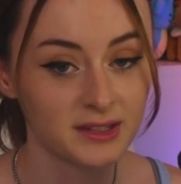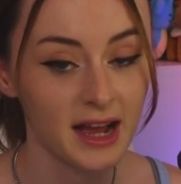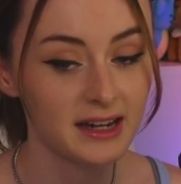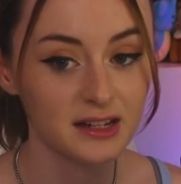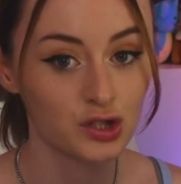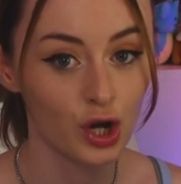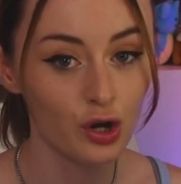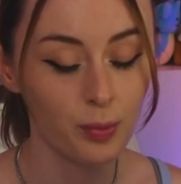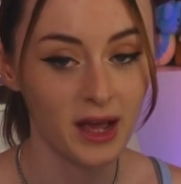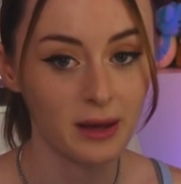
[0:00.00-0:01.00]
Dating
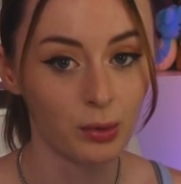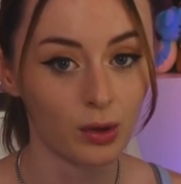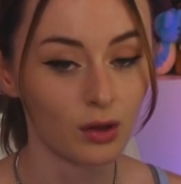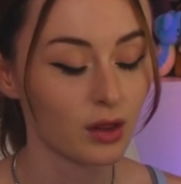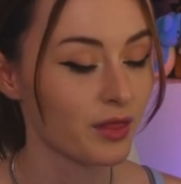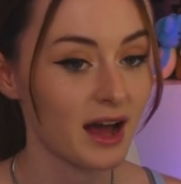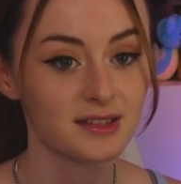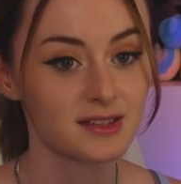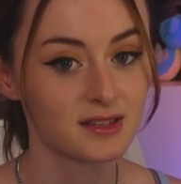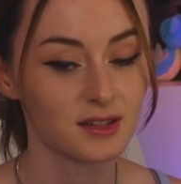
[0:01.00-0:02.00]
two people,
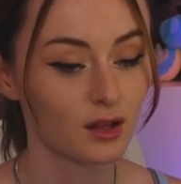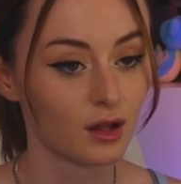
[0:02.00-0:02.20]
that's...